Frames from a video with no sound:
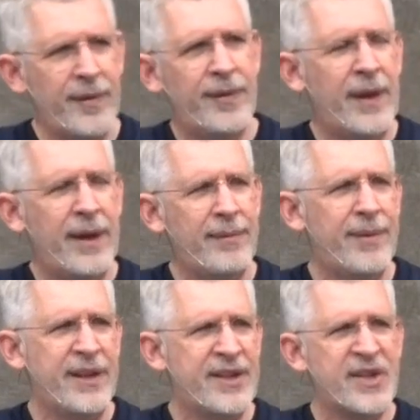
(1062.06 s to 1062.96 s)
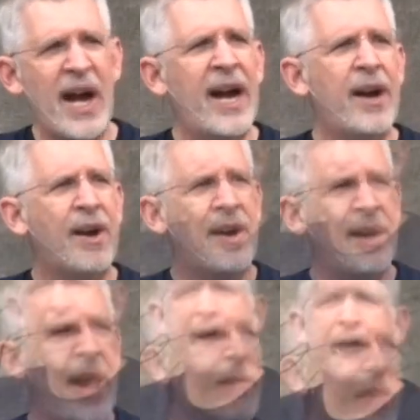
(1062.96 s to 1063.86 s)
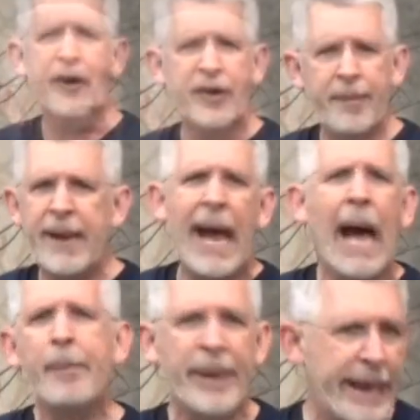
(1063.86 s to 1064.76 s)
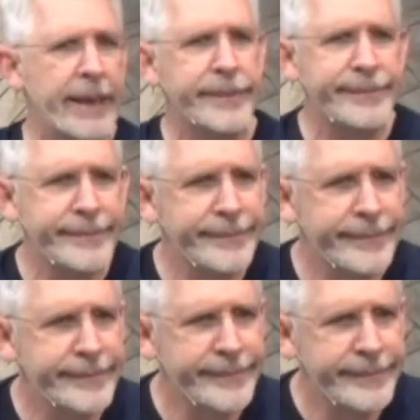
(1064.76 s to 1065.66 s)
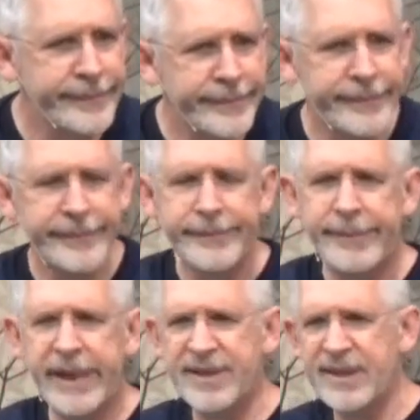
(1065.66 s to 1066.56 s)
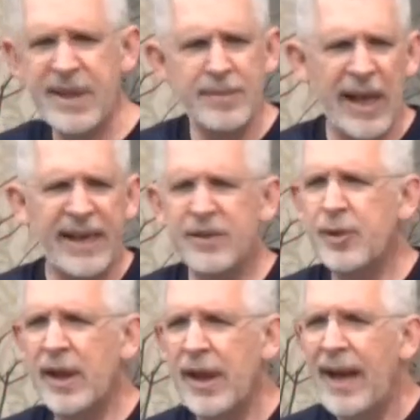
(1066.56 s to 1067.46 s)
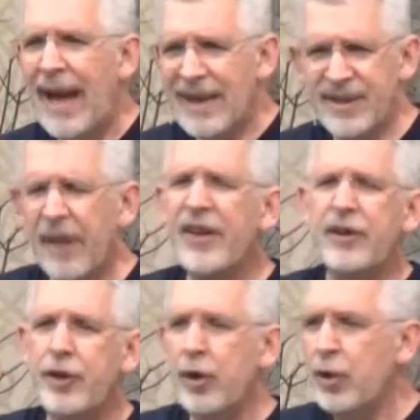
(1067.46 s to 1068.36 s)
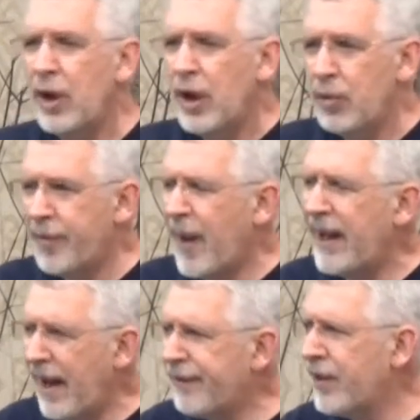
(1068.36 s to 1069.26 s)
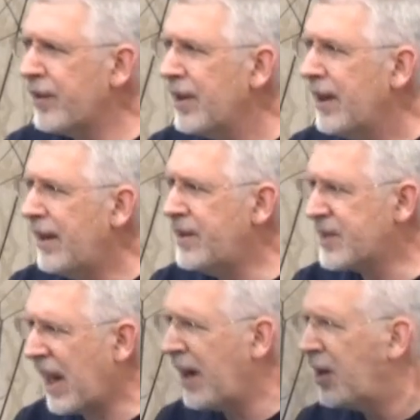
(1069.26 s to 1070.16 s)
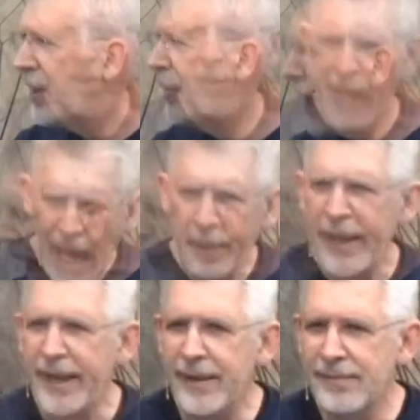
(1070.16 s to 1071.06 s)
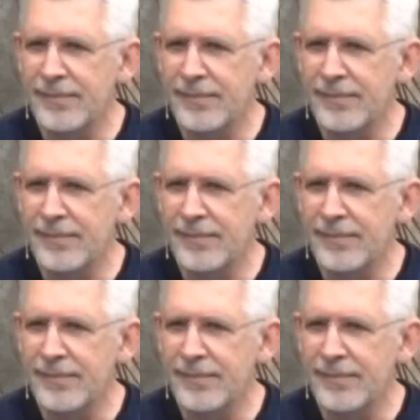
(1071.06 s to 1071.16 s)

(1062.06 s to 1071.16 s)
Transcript: the, the desire and effort to be happy because it seems like Israel has nothing to do with my effort and desire to be happy.